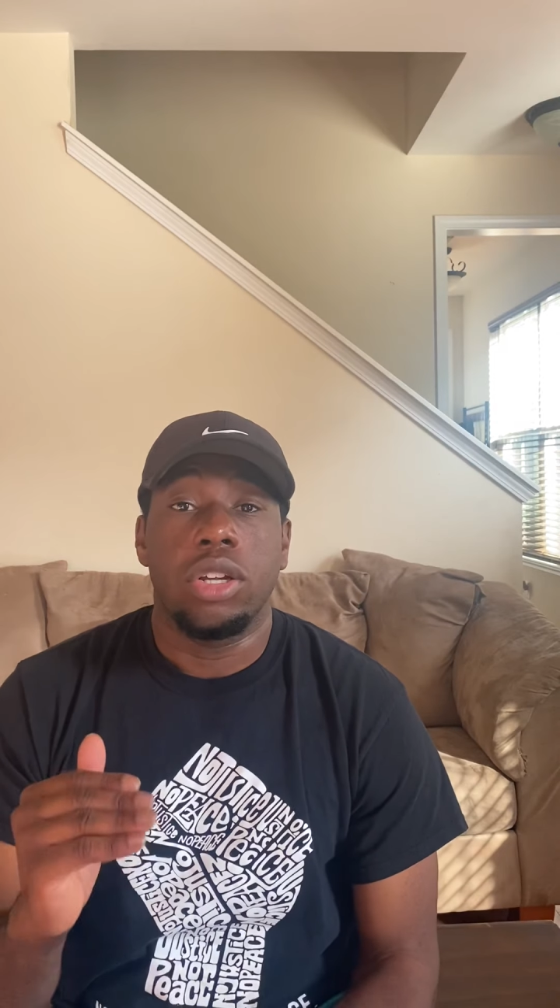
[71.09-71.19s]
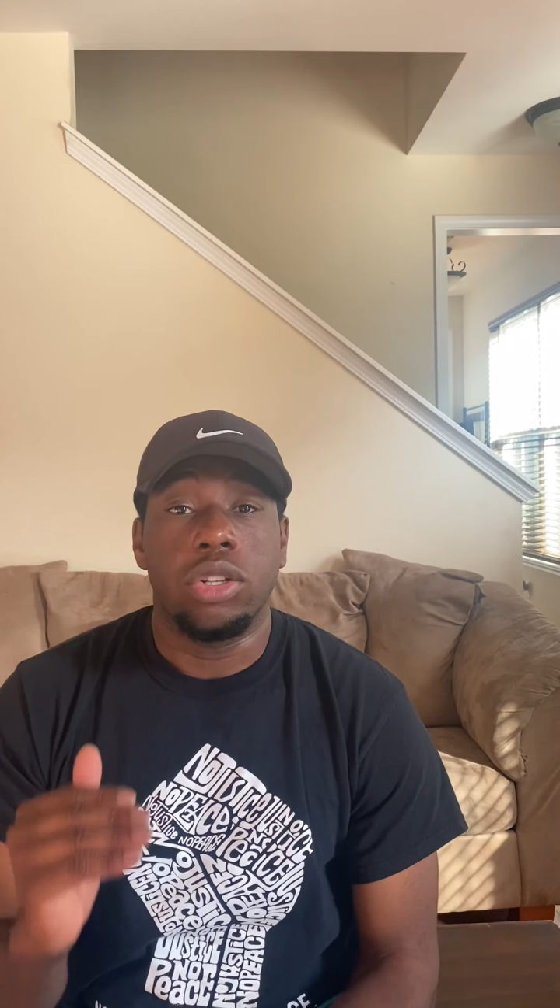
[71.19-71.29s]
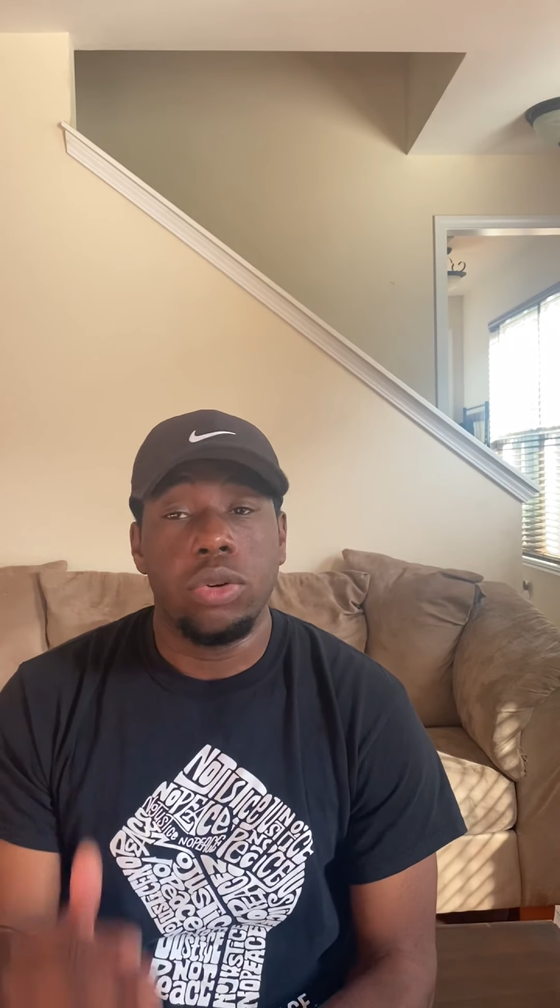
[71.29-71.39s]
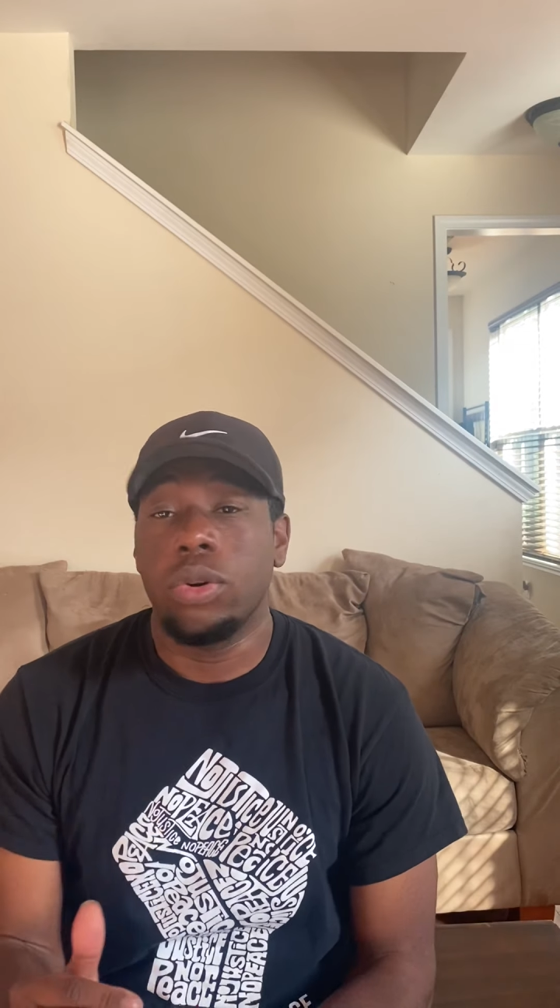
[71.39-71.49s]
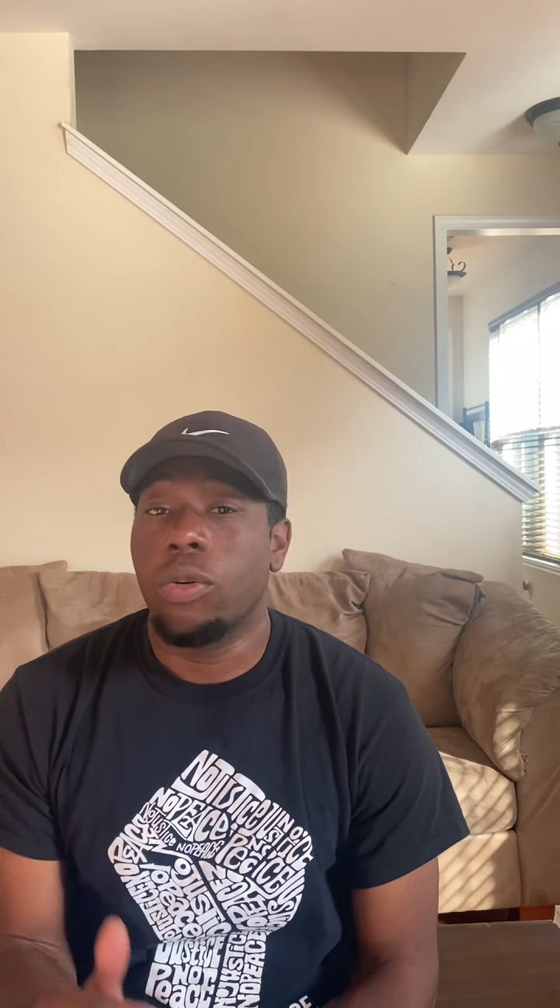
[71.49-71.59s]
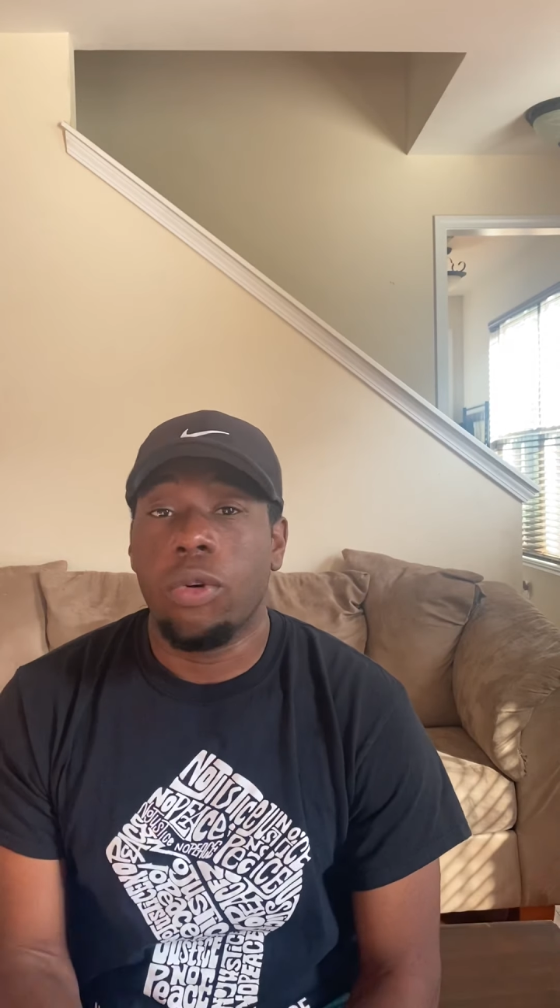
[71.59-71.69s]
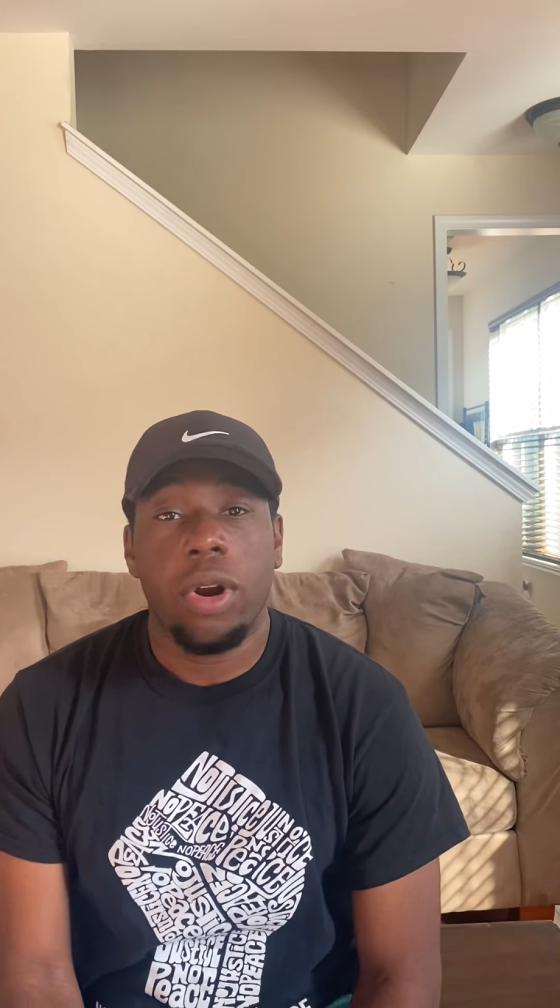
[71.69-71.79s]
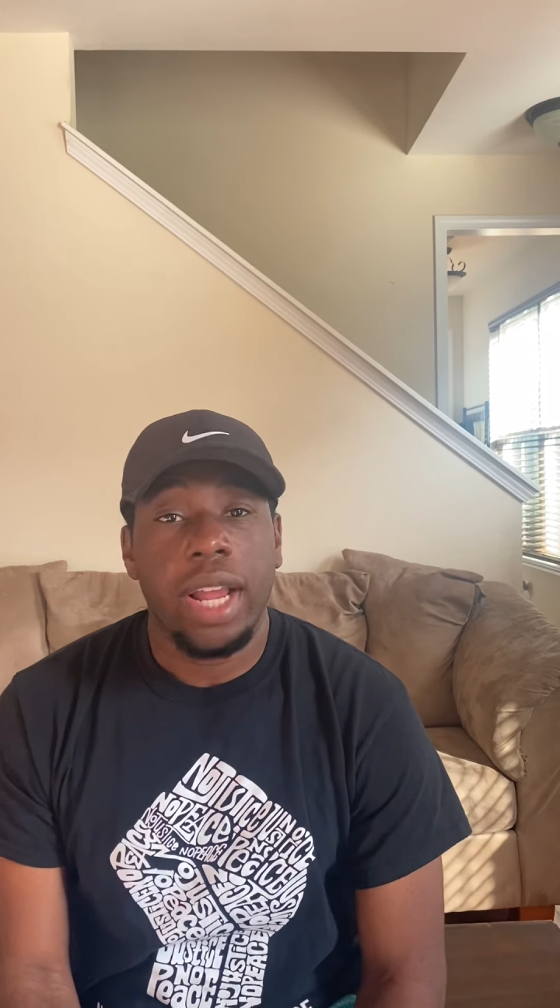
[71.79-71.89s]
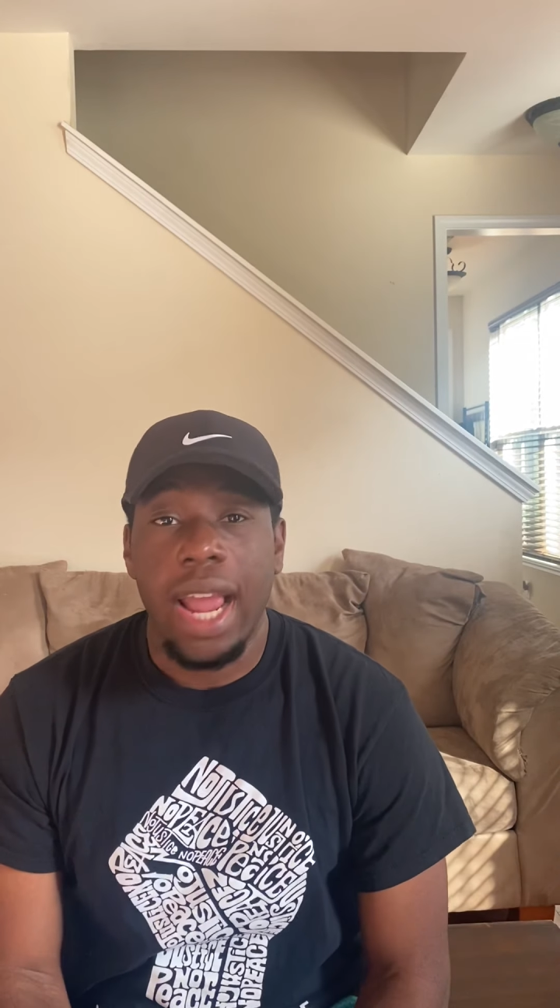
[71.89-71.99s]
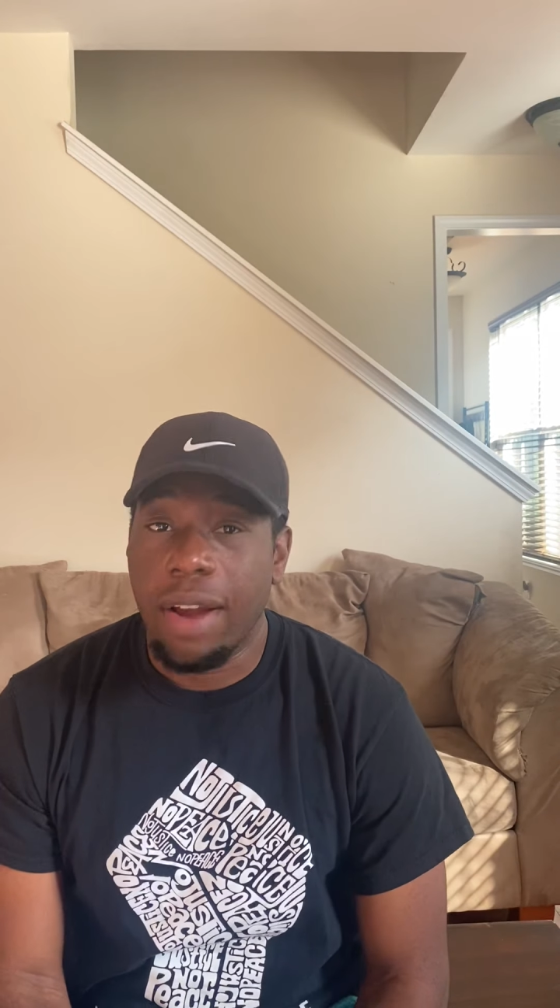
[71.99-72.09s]
do the
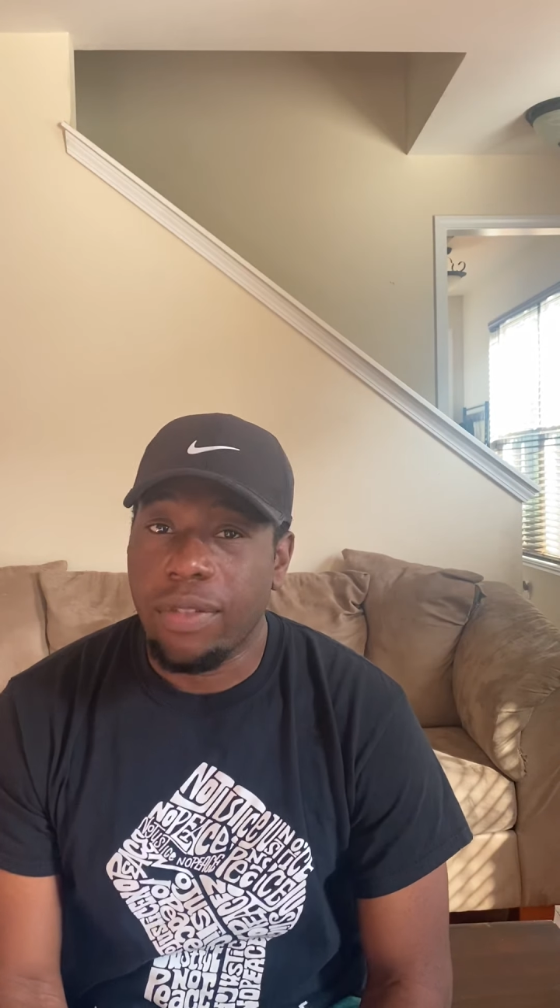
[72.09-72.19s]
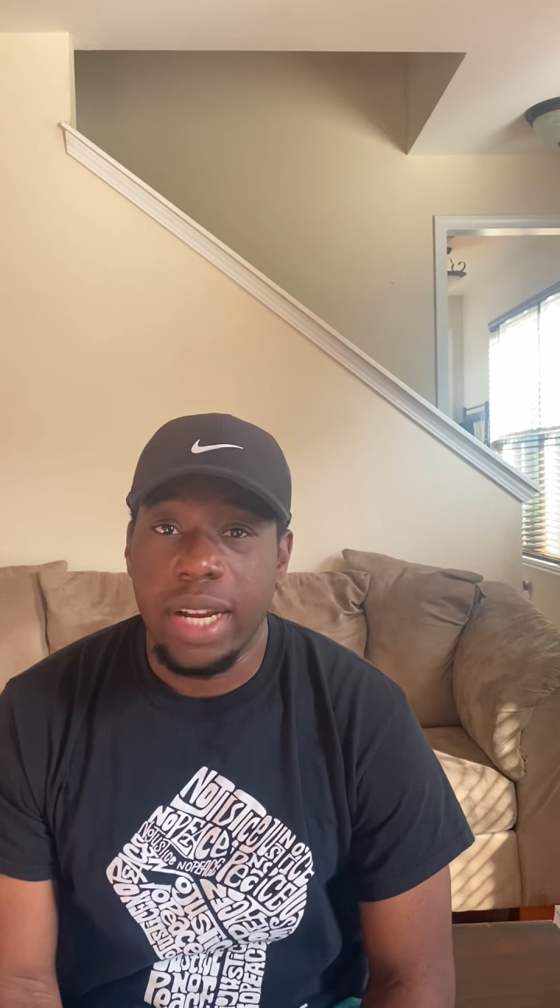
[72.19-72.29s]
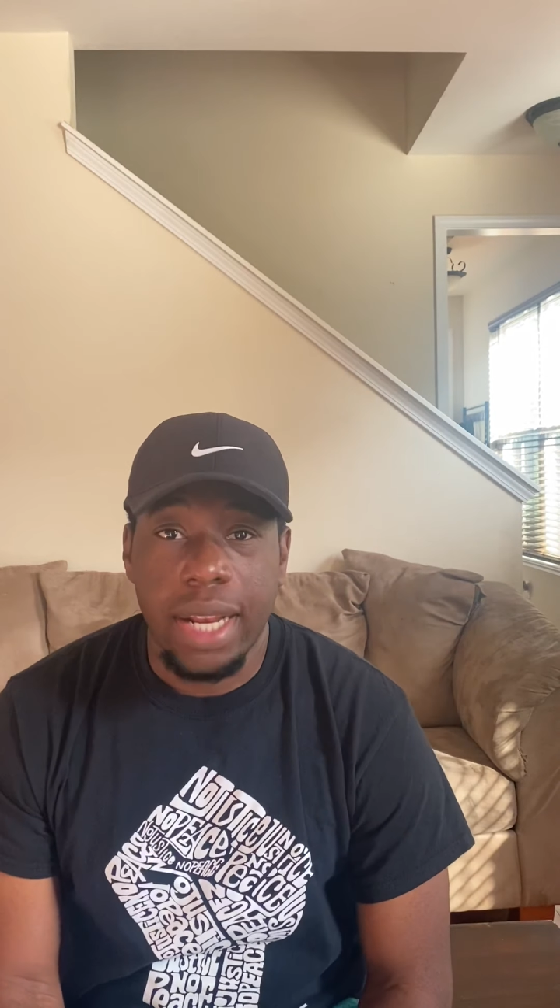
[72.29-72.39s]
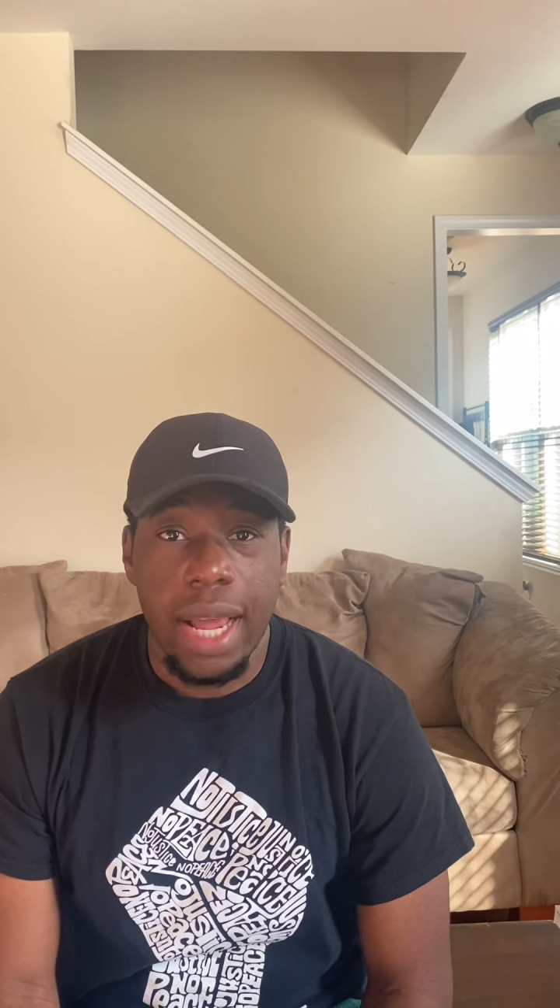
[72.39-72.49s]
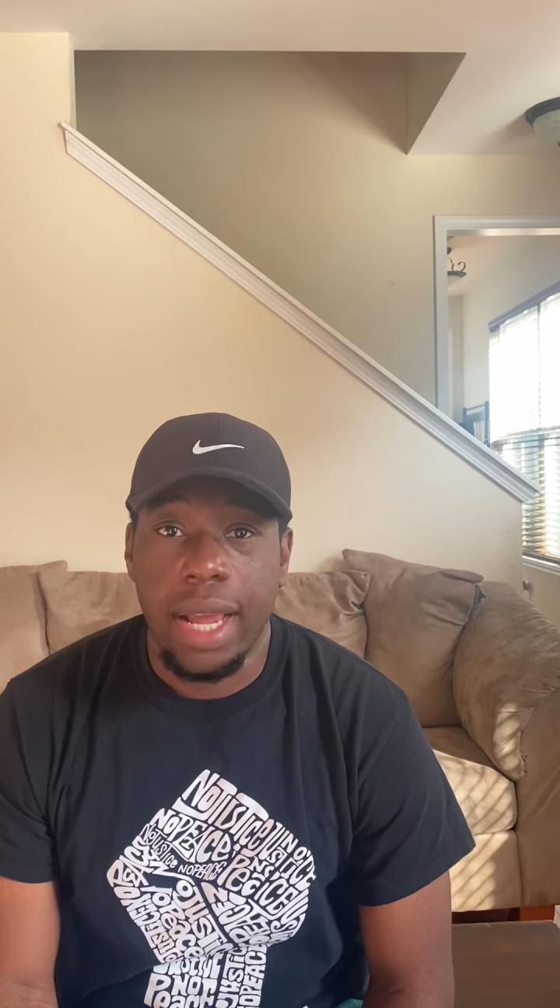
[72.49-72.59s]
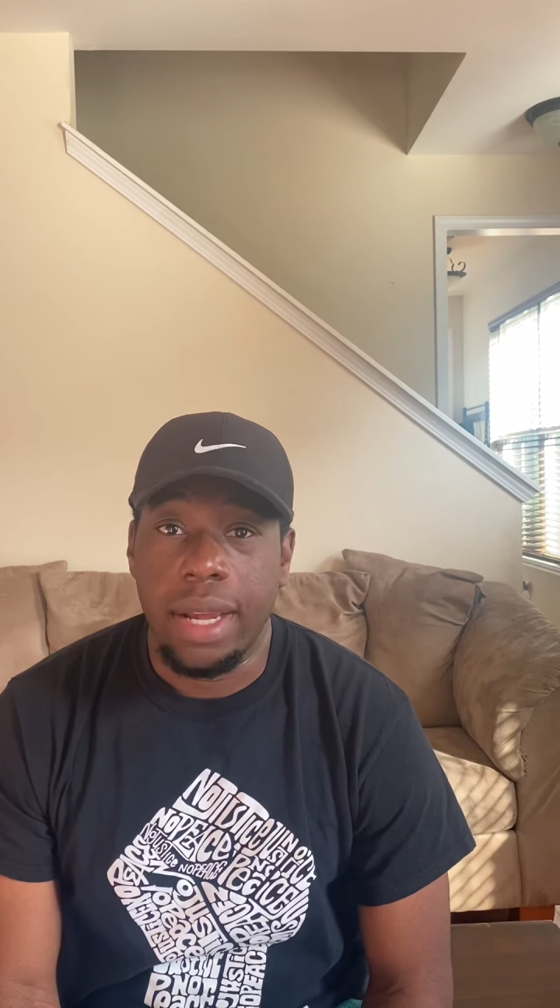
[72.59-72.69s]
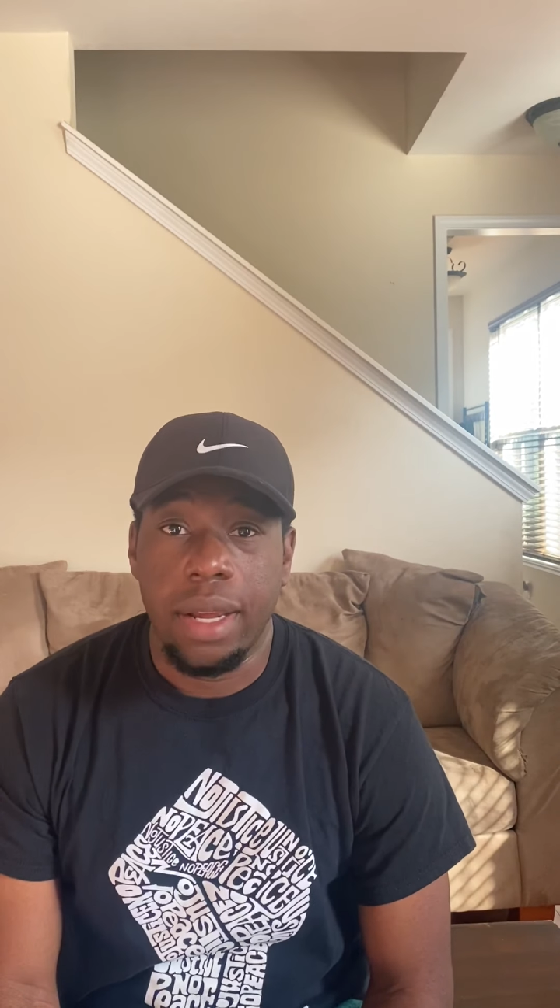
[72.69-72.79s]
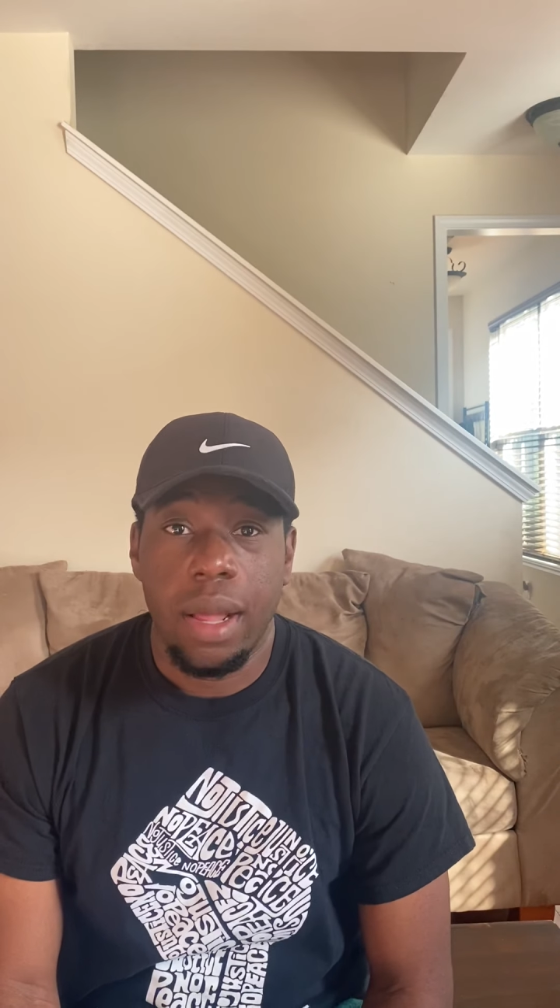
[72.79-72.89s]
work every day.